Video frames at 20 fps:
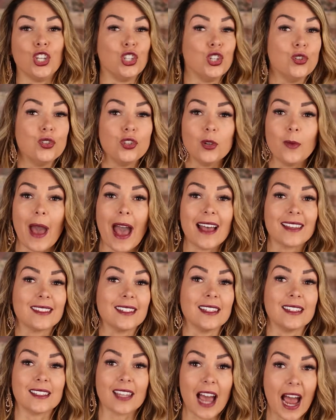YouTube has
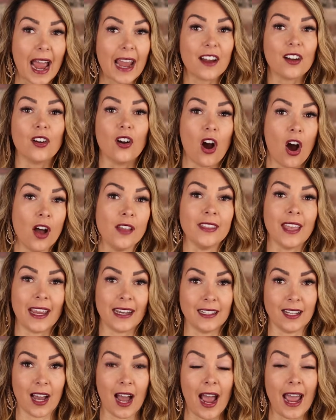an entire
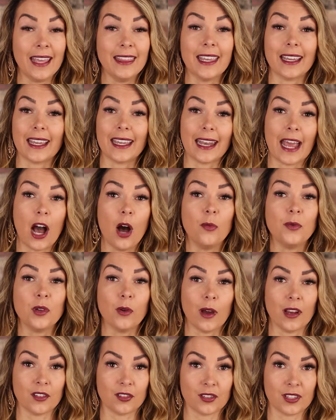online guide that can help
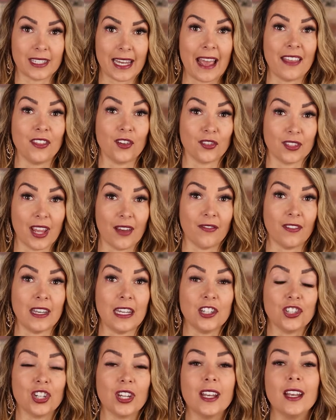you understand their
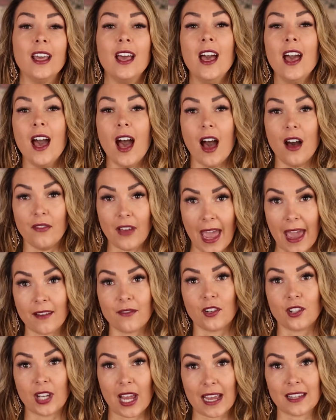definition of
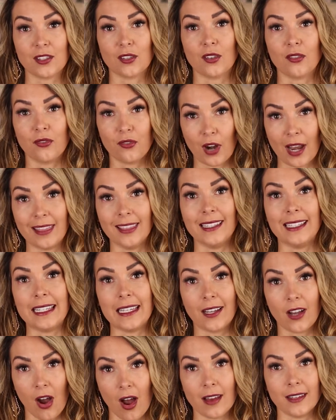
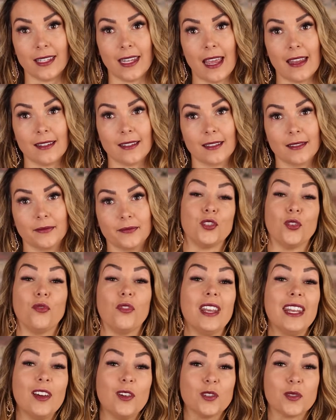advertiser-friendly content. So
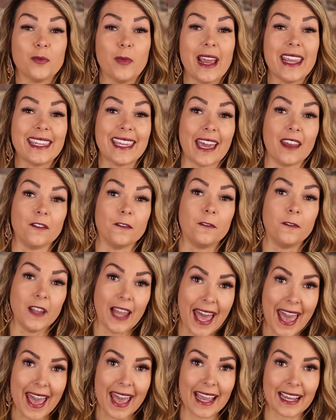videos might get
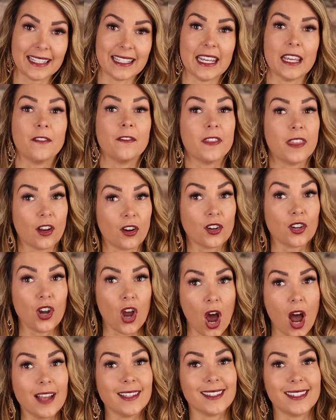flagged if they're
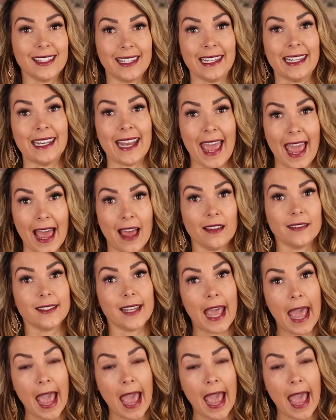not seen as